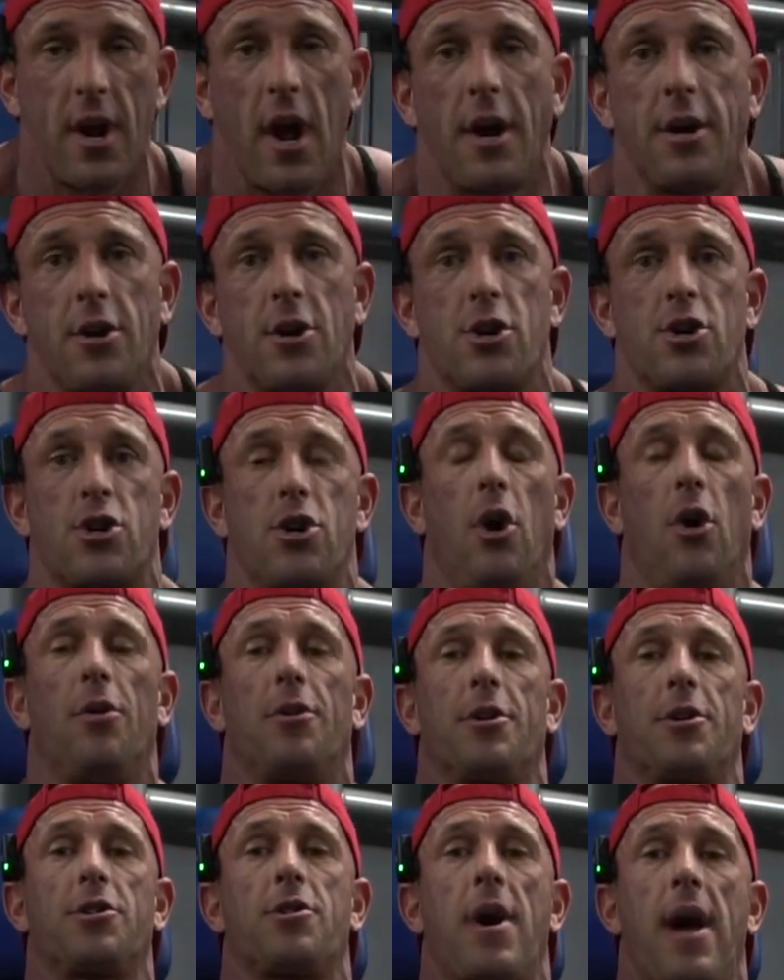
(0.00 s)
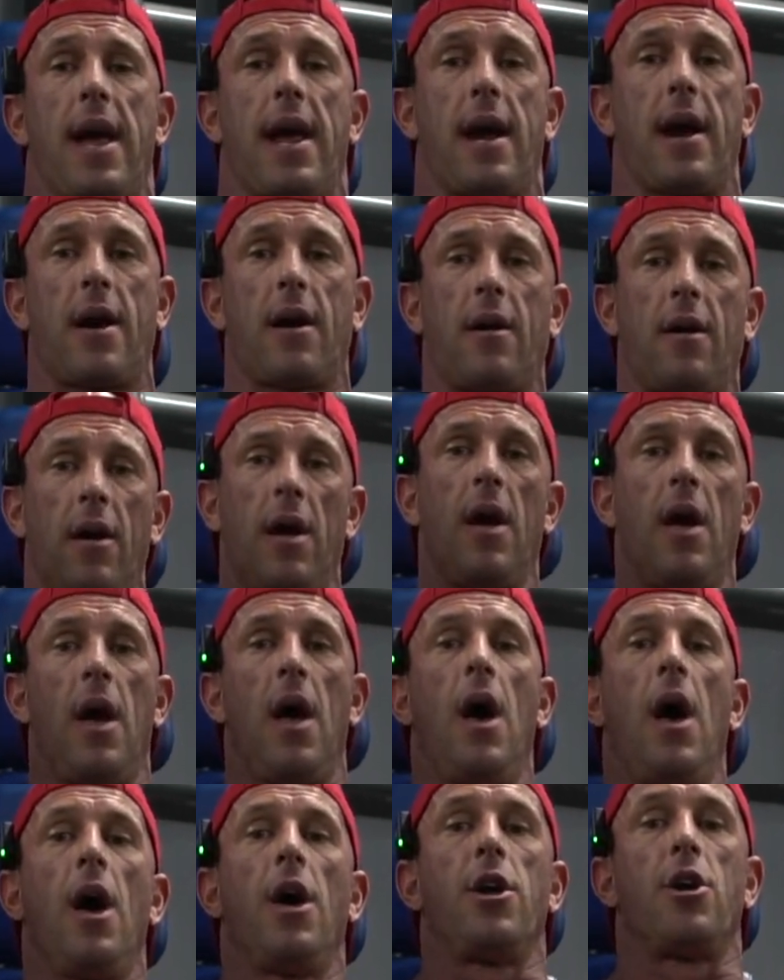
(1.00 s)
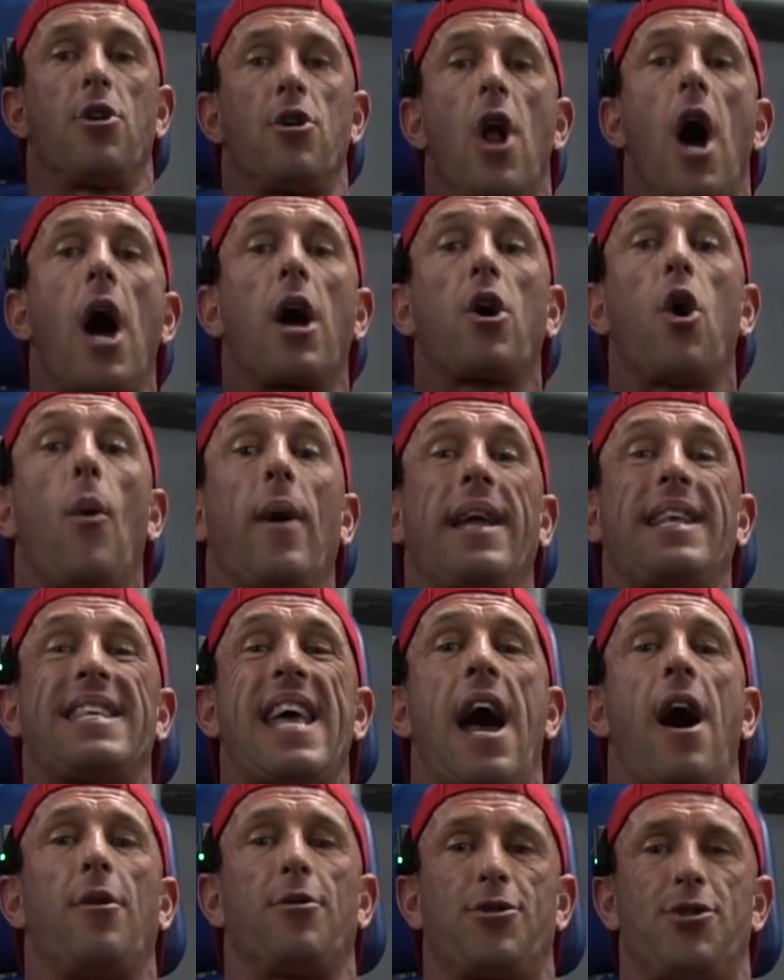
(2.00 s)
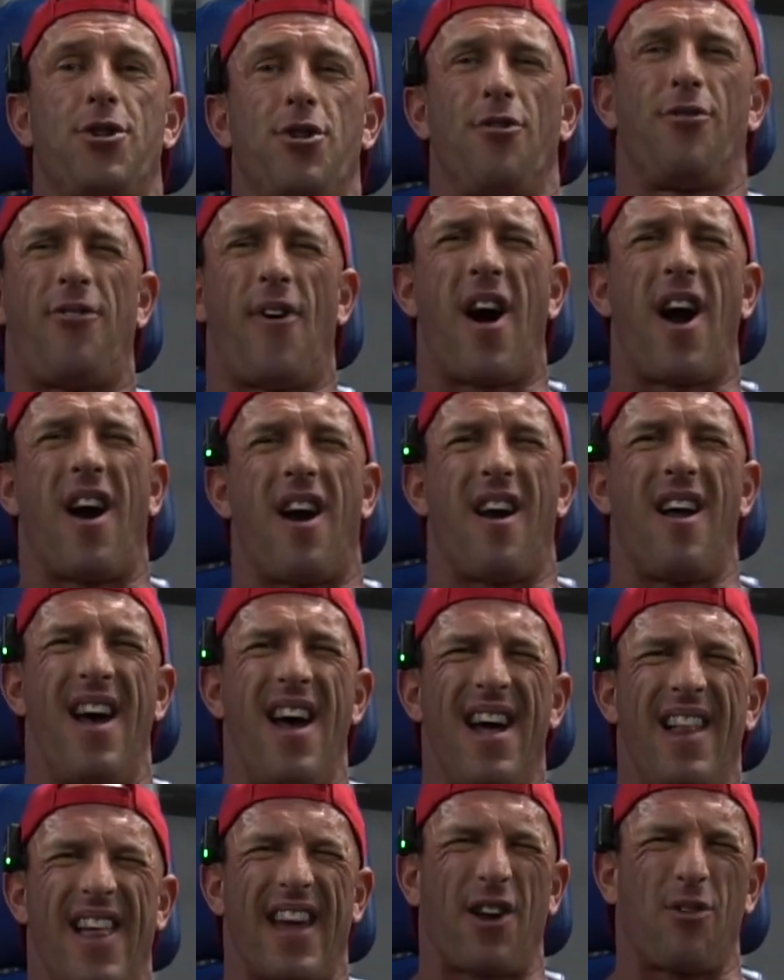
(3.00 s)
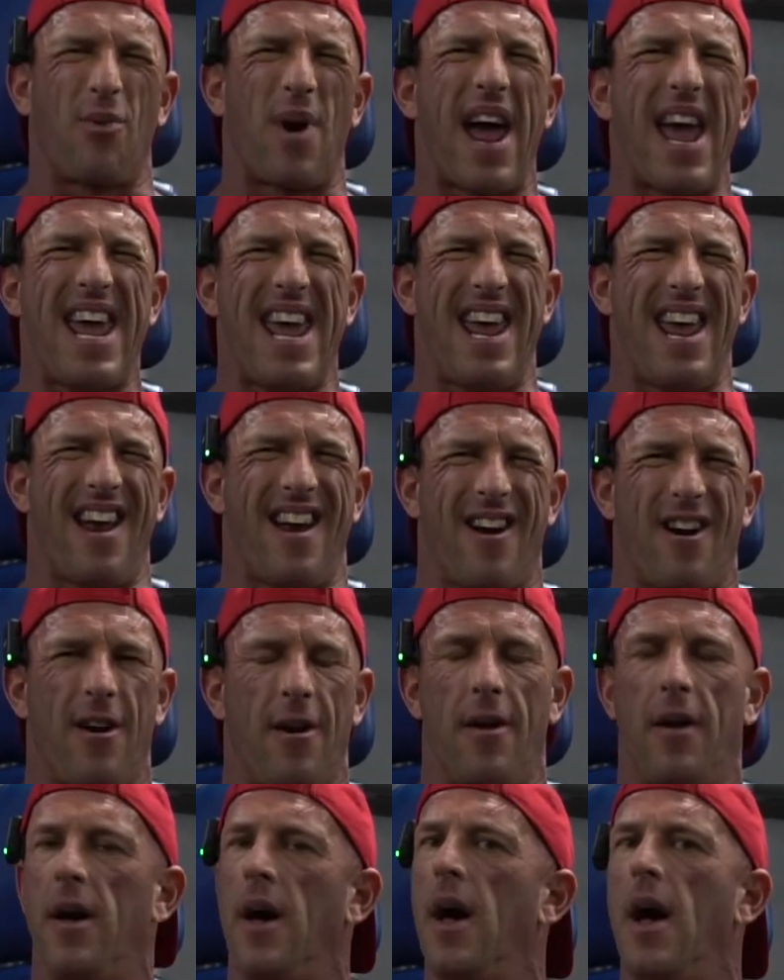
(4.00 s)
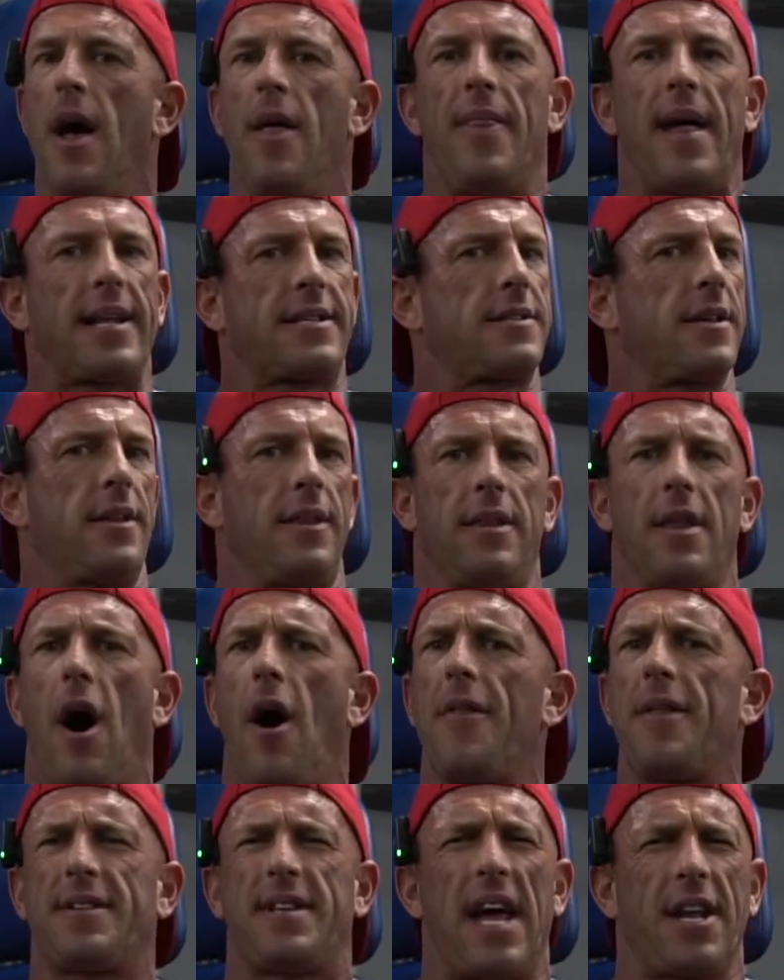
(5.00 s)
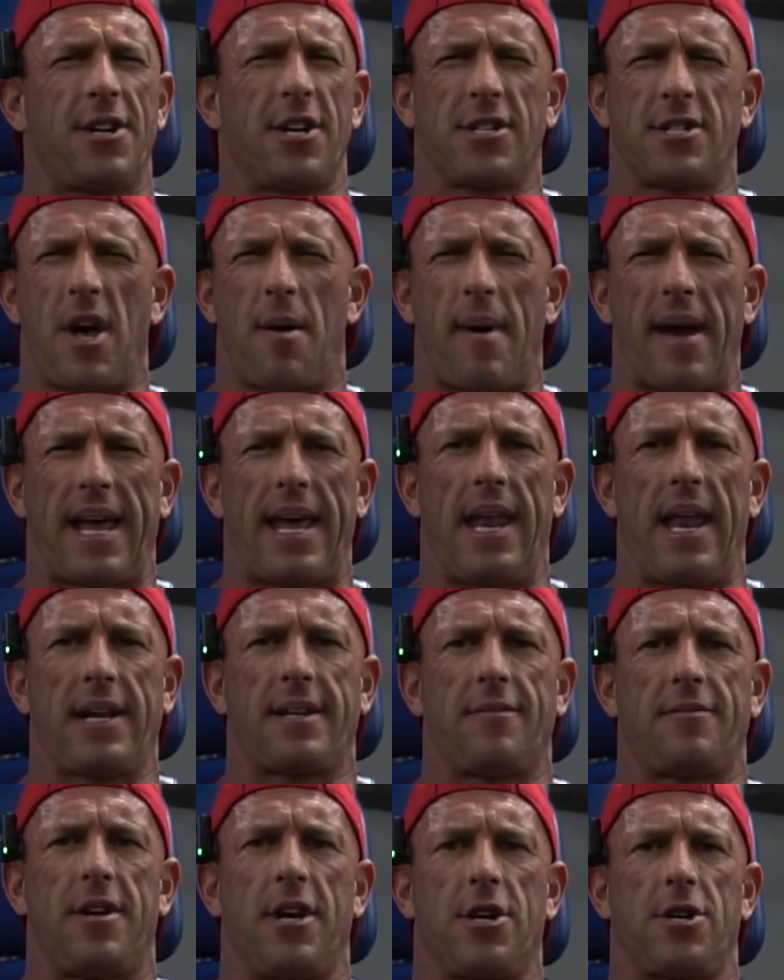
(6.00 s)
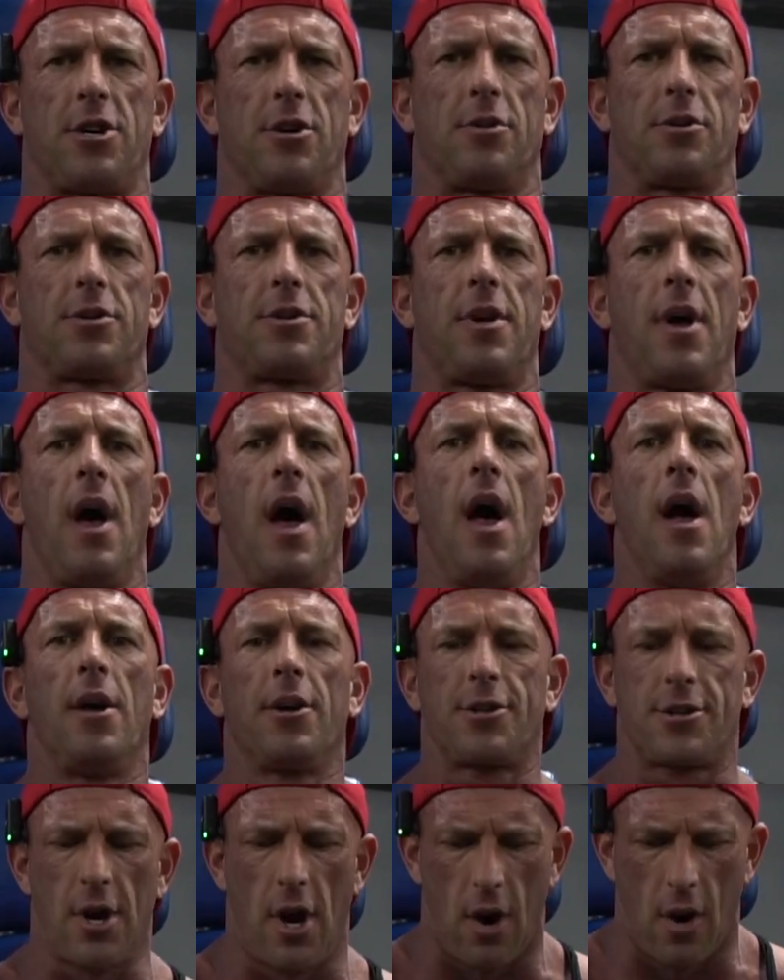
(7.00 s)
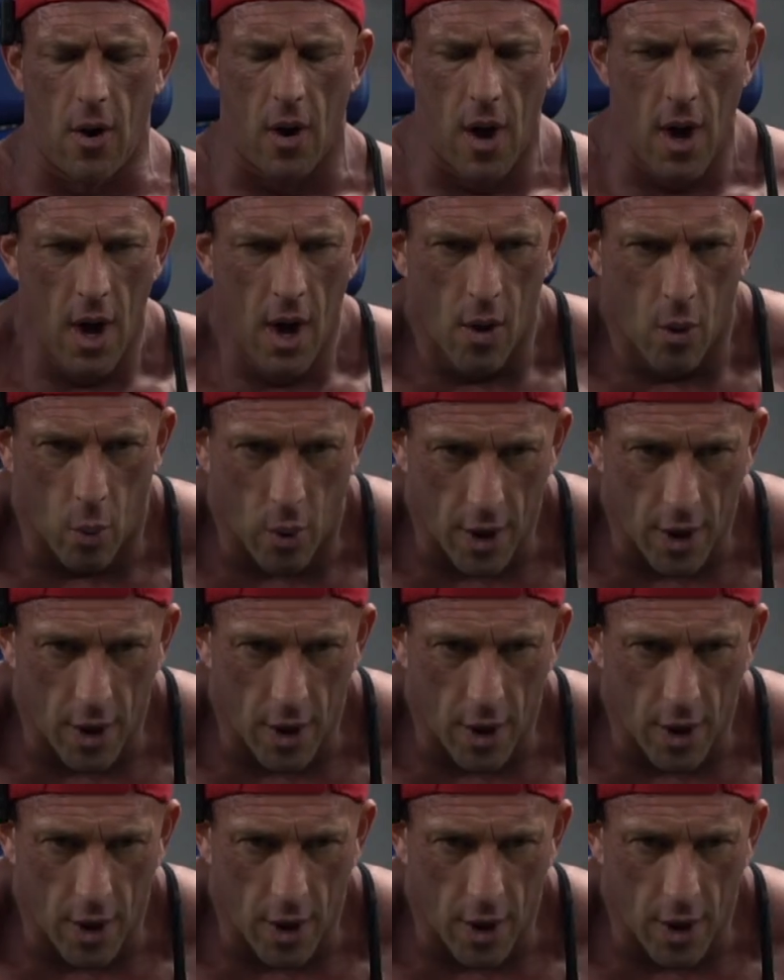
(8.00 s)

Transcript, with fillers: press, and the hammer strength selectorized military press. So we have a ton of, uh, of presses. Um, notice that my hands, you don't want to start that far down that you